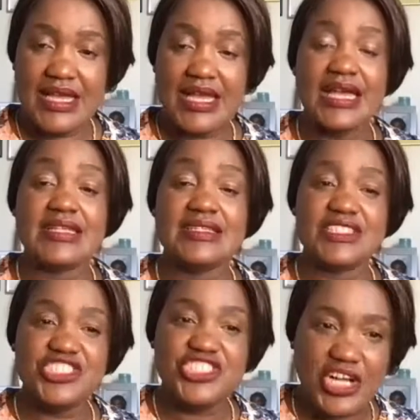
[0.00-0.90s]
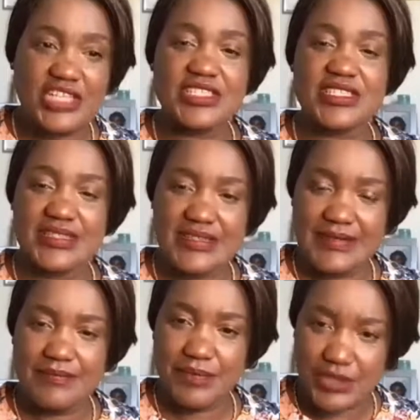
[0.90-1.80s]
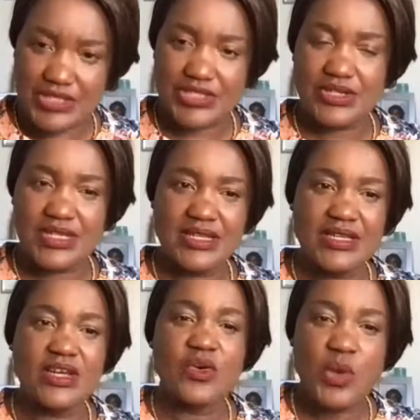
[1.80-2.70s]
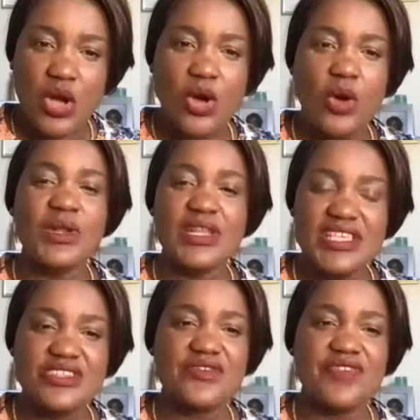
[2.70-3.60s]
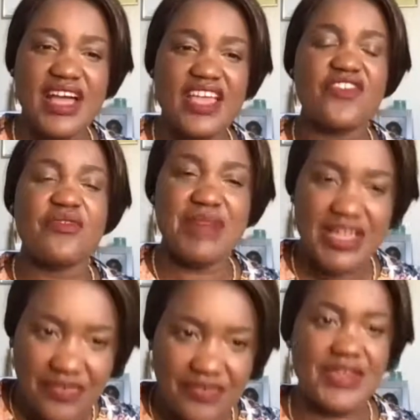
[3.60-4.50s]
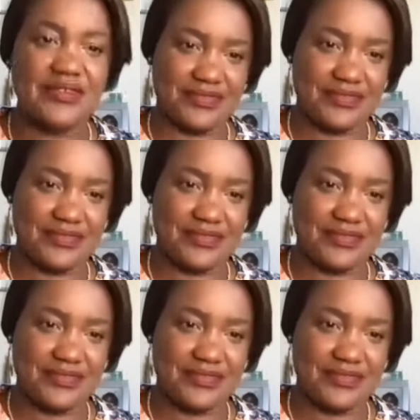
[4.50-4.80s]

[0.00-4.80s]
And the just person will only survive by faith.